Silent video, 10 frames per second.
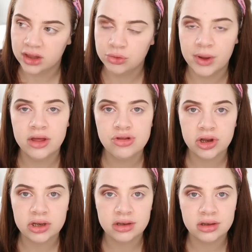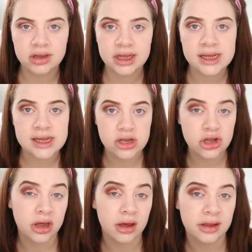the way I try and
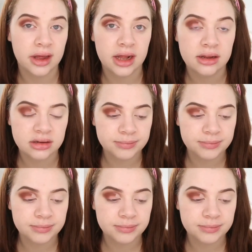teach it, I guess,